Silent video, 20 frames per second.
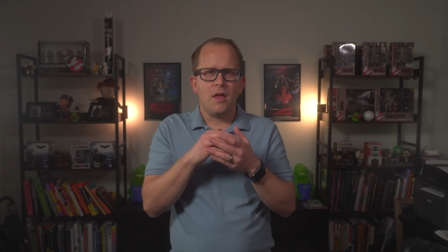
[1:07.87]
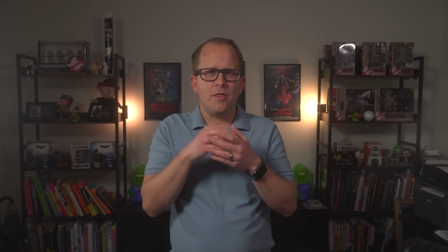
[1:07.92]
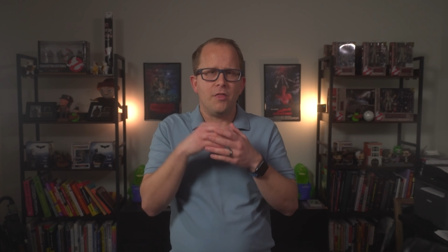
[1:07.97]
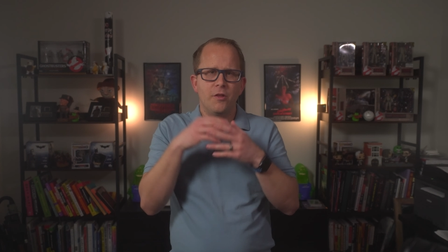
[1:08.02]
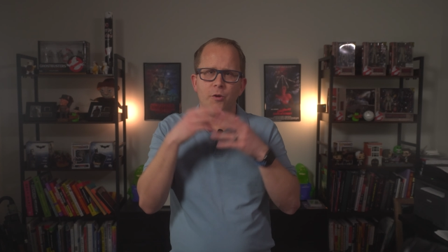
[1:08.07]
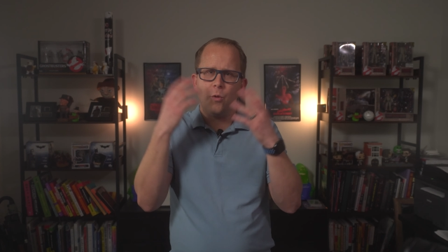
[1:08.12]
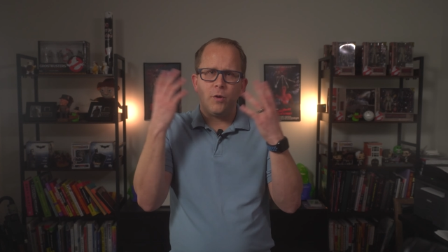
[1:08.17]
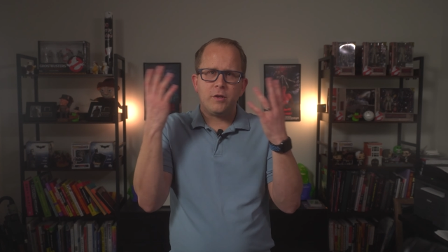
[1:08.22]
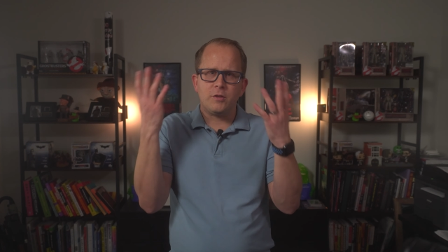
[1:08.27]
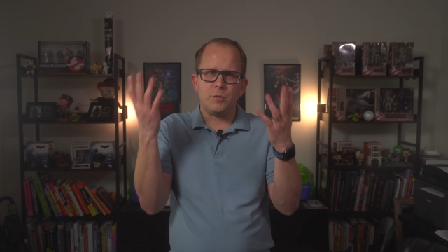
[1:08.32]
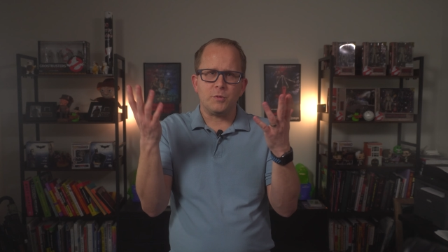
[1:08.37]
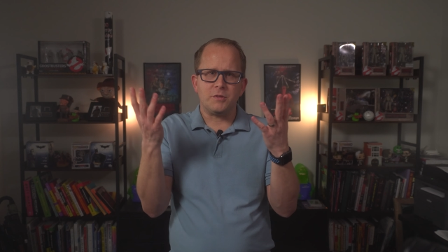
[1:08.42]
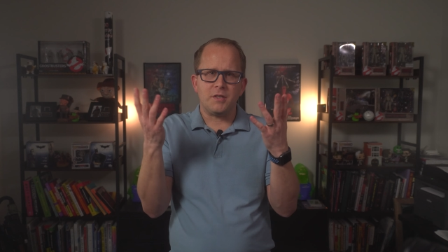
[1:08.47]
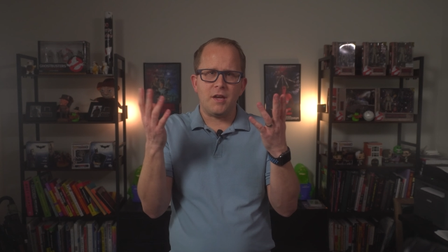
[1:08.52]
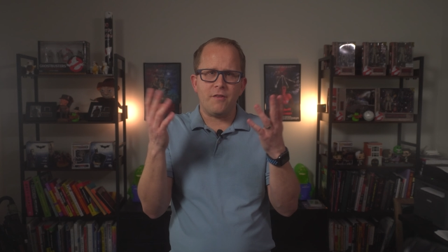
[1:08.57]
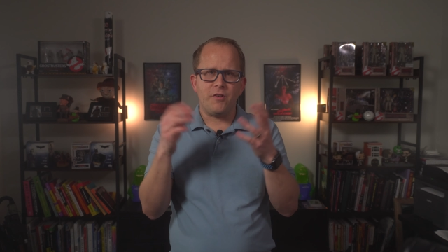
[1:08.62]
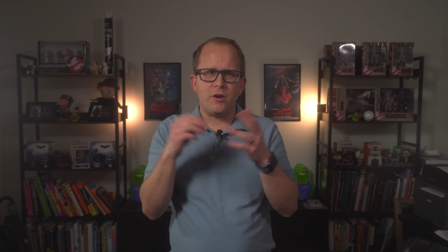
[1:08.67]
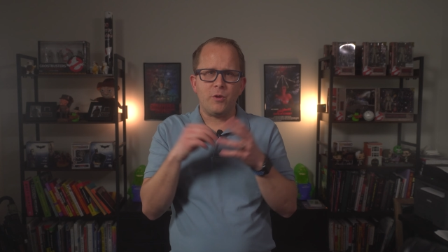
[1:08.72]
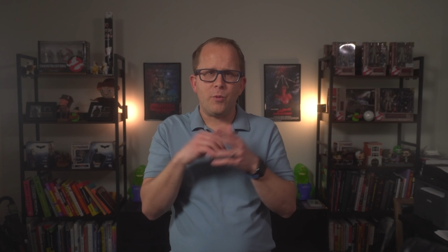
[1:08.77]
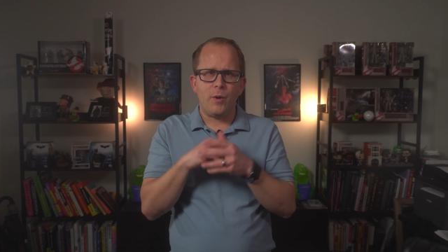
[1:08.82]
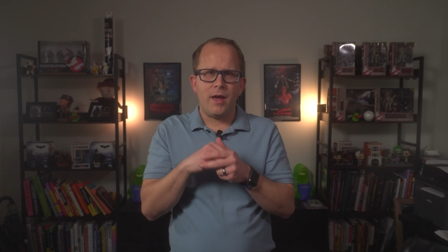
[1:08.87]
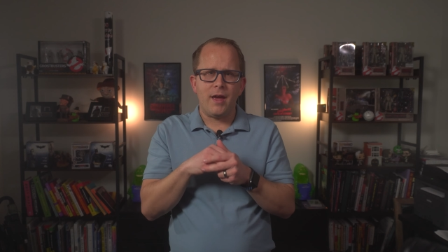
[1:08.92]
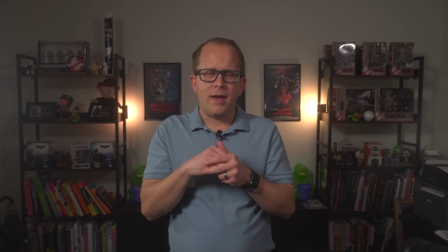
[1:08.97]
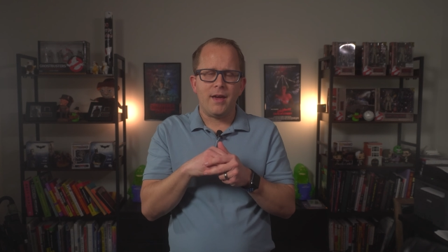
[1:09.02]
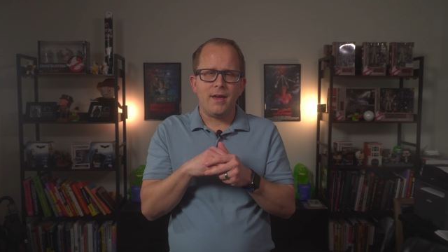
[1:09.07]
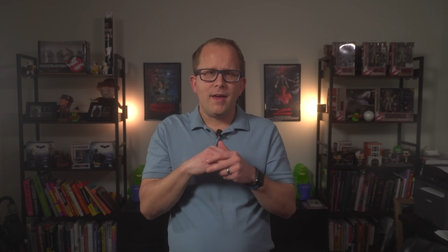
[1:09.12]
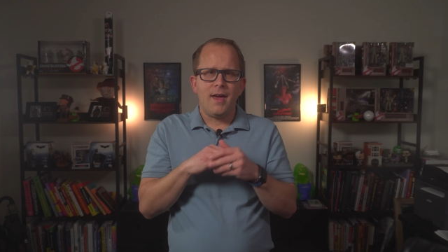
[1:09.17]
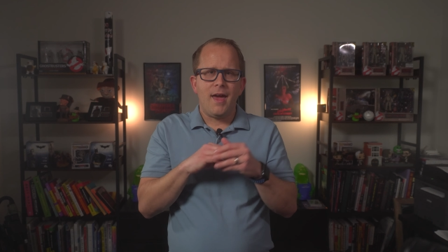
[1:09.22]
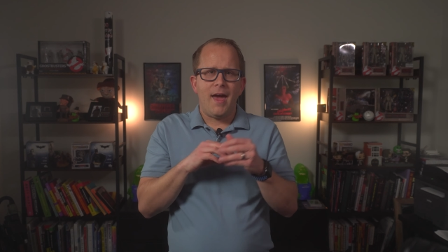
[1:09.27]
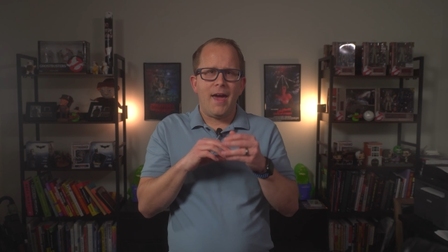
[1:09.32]
the noise was everywhere
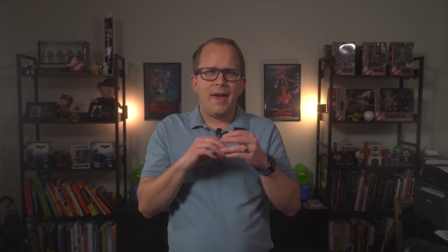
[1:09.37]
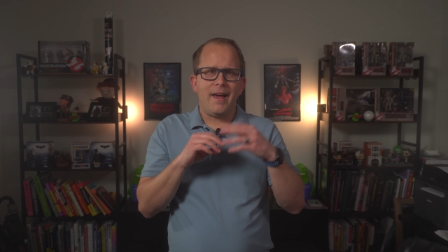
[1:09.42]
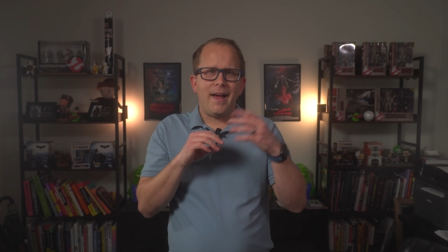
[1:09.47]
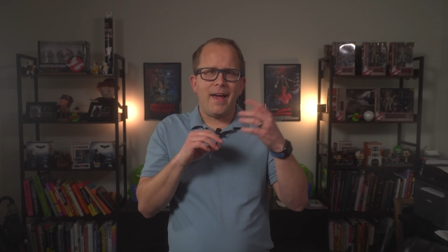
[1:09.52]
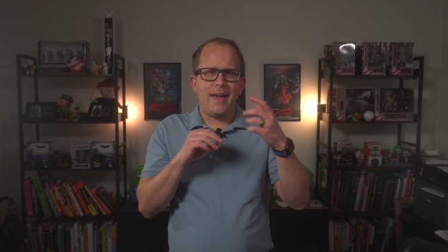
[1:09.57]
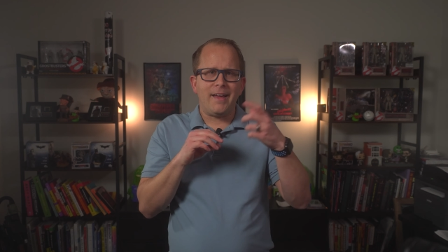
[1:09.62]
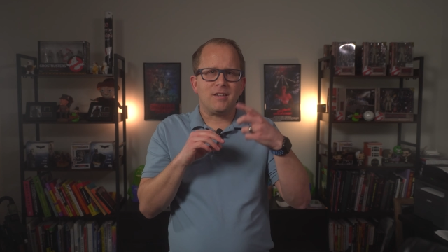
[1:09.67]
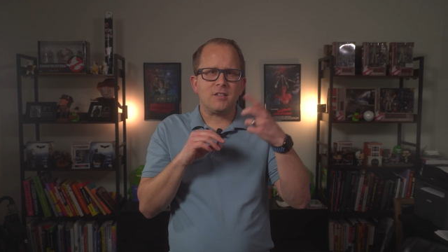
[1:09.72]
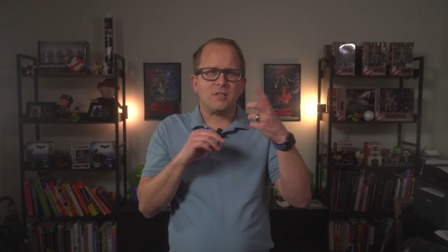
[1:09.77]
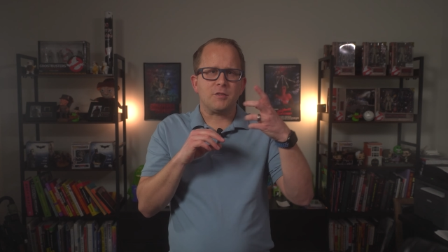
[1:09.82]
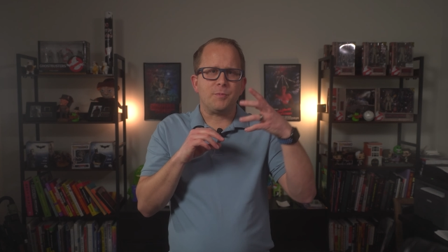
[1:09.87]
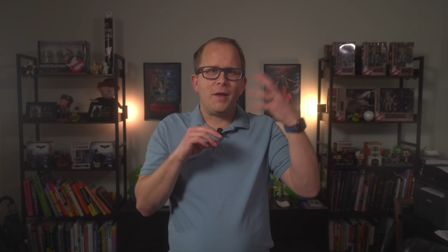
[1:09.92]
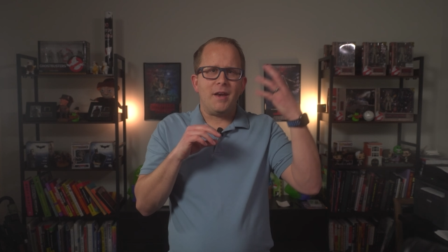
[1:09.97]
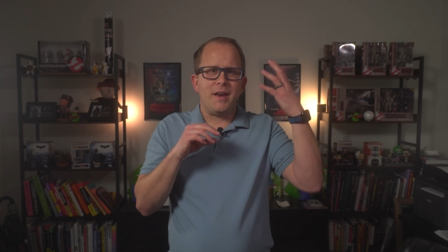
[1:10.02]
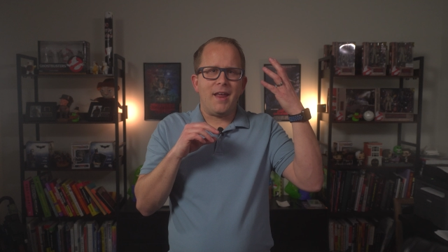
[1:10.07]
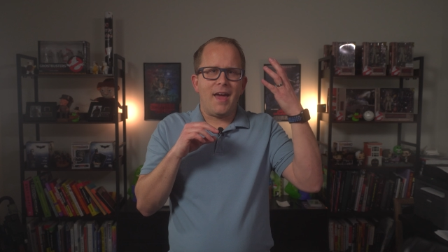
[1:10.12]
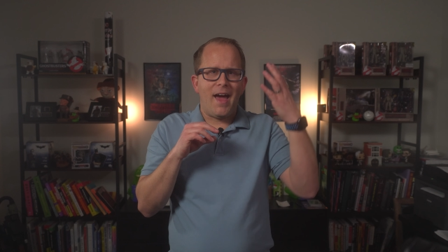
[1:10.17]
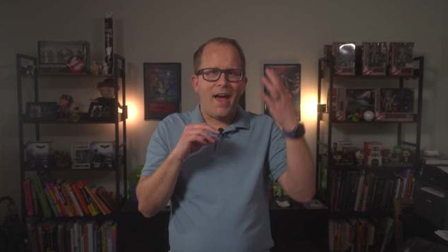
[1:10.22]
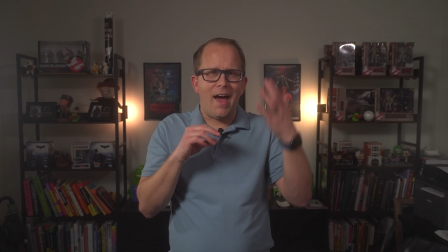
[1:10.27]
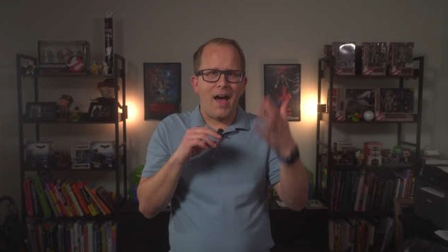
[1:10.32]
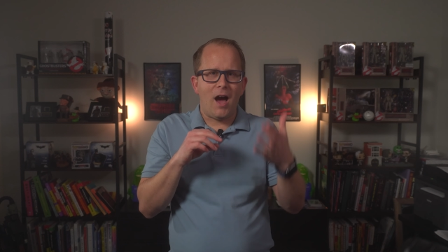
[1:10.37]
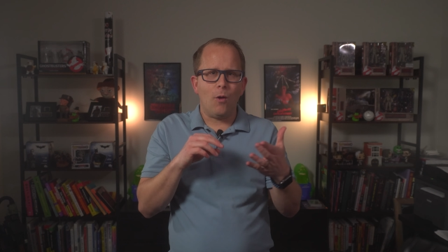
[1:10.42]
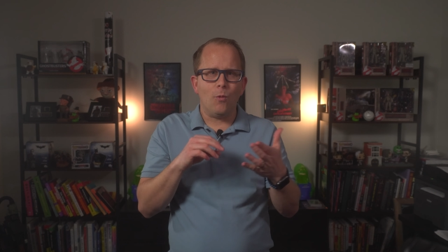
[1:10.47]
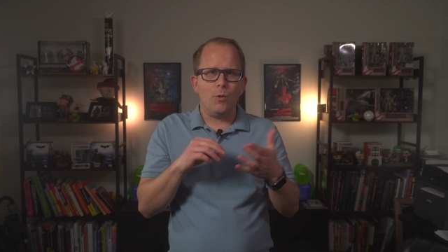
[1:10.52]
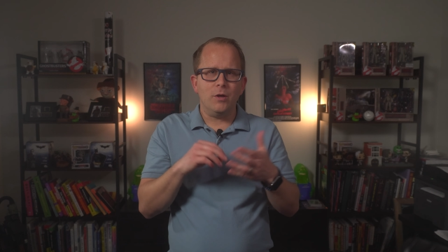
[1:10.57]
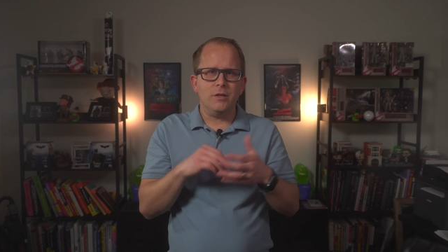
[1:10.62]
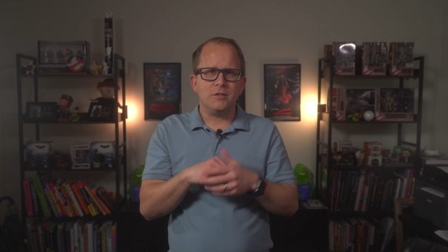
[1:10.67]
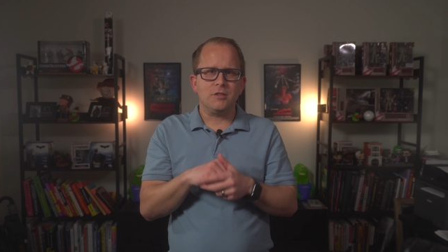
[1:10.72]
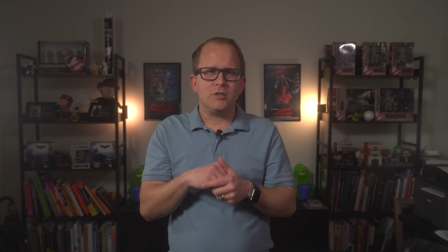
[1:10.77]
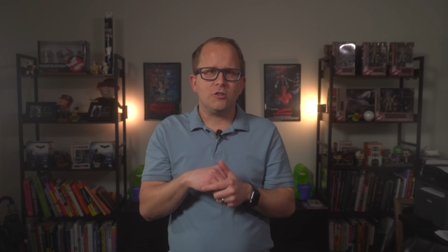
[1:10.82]
and I had to spend
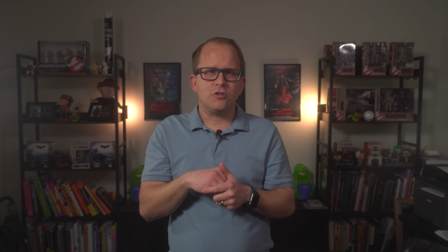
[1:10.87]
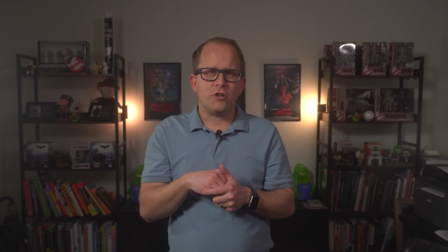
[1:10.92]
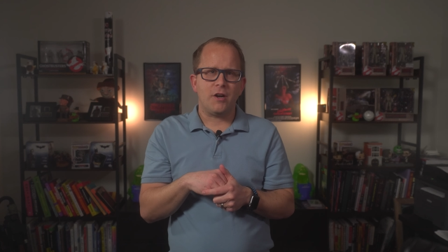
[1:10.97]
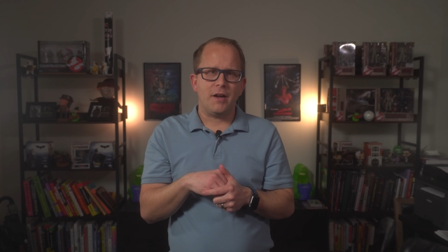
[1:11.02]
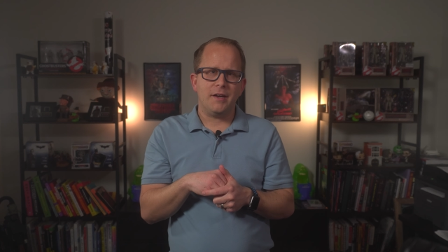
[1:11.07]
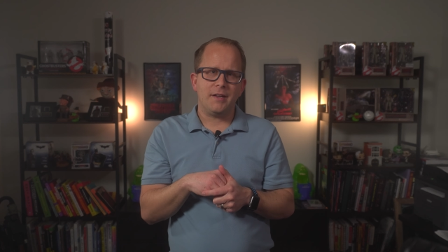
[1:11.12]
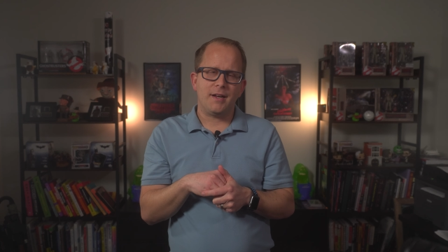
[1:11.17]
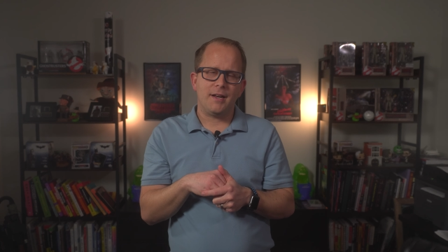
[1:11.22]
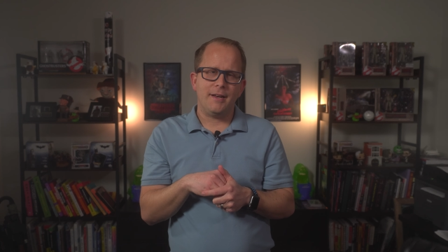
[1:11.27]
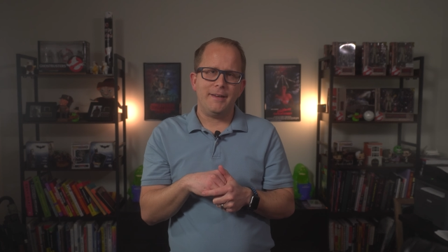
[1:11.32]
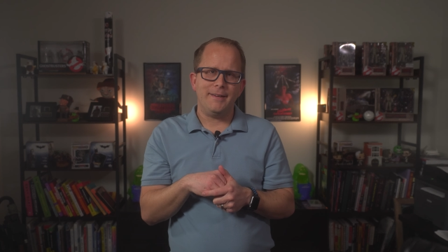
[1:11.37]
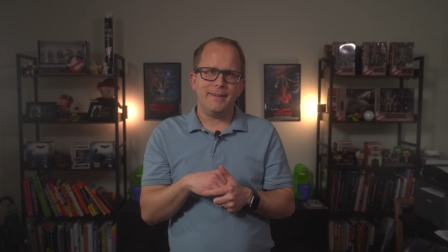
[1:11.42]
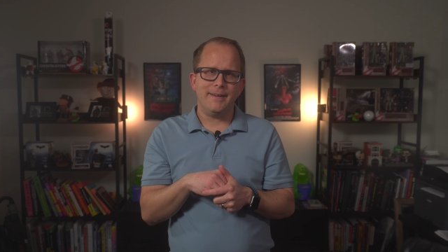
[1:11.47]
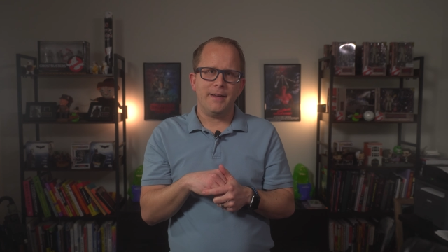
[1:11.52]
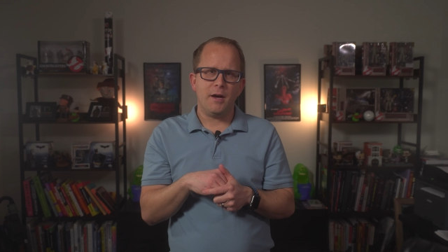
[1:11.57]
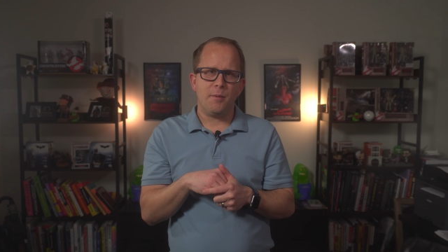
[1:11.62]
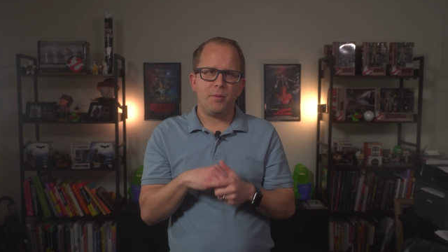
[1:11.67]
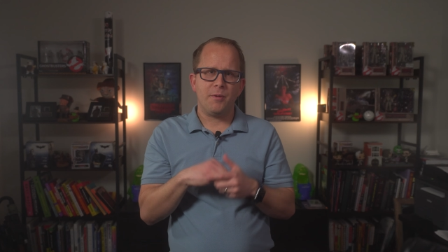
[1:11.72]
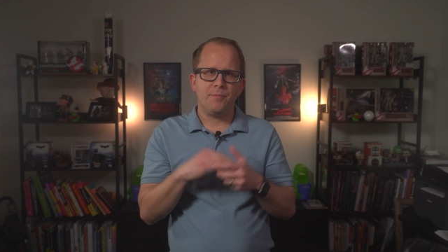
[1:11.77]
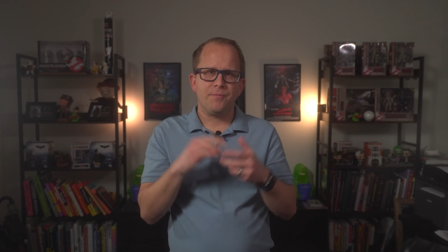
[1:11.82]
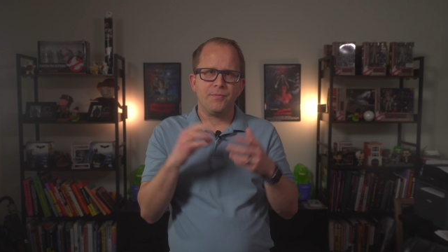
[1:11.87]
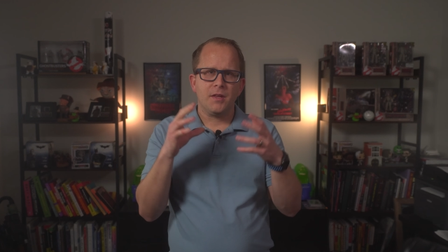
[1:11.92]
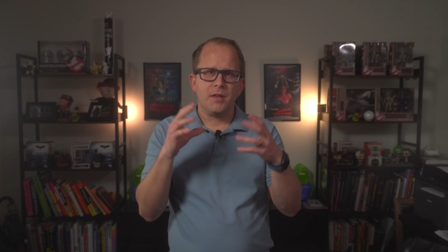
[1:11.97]
hours trying to clean it up.